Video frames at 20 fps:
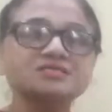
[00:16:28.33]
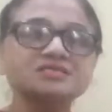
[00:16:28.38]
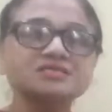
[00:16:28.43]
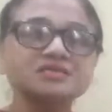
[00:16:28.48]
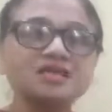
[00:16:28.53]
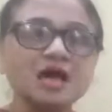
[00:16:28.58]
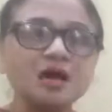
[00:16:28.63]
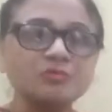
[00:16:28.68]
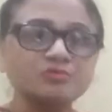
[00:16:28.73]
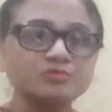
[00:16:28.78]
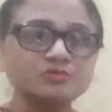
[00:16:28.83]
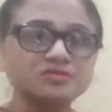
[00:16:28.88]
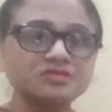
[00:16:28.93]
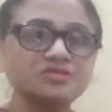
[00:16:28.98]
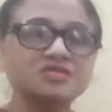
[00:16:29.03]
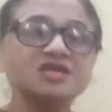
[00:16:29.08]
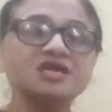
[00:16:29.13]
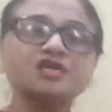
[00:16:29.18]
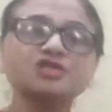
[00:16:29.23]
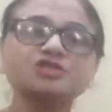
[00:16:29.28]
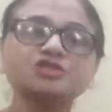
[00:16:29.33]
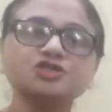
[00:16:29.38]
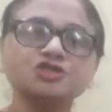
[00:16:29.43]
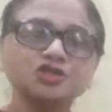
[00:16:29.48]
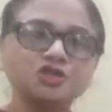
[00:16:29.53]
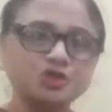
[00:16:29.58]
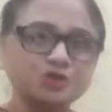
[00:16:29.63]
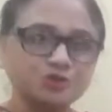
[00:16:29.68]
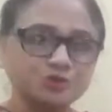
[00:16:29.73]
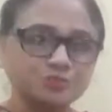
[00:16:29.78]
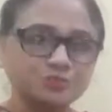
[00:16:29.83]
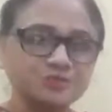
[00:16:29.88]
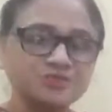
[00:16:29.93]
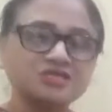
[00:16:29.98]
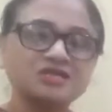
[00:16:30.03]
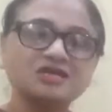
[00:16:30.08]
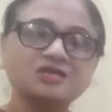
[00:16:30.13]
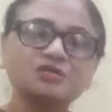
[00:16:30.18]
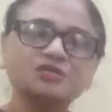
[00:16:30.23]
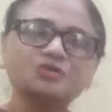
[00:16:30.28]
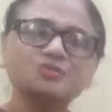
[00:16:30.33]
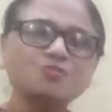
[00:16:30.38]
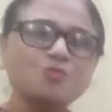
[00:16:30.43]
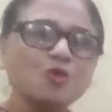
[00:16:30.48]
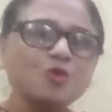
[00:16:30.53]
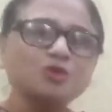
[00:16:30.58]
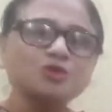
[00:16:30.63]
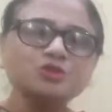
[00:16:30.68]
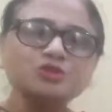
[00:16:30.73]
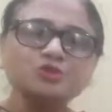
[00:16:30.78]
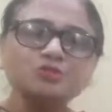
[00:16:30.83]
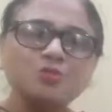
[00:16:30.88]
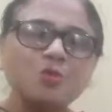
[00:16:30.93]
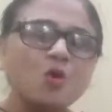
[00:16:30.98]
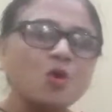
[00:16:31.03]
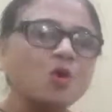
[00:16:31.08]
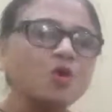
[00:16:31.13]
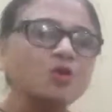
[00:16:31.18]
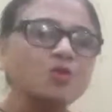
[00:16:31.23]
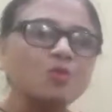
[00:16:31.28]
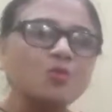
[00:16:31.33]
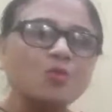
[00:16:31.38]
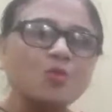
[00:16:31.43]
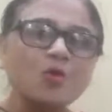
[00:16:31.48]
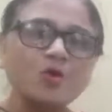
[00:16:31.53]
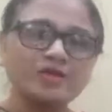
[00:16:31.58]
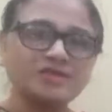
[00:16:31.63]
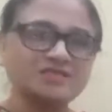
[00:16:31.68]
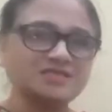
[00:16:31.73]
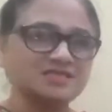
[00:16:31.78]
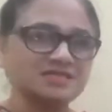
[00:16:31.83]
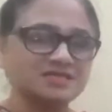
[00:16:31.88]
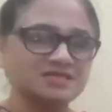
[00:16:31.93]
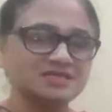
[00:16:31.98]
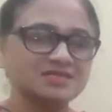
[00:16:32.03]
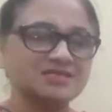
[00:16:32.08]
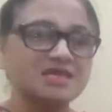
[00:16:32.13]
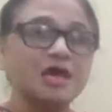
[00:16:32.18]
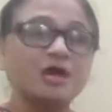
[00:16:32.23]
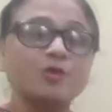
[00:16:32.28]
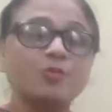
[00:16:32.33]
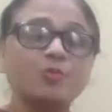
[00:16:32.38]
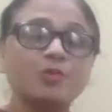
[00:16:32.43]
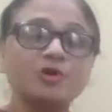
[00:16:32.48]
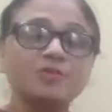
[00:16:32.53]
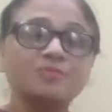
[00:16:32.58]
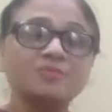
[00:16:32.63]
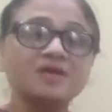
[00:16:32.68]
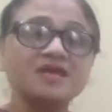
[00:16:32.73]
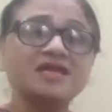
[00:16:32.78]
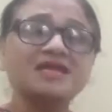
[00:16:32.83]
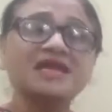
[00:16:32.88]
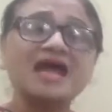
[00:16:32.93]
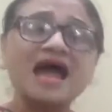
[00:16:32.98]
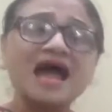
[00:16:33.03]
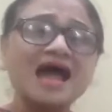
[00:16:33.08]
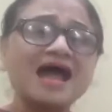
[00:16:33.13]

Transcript: sounds, their chirrups, their small voices were being,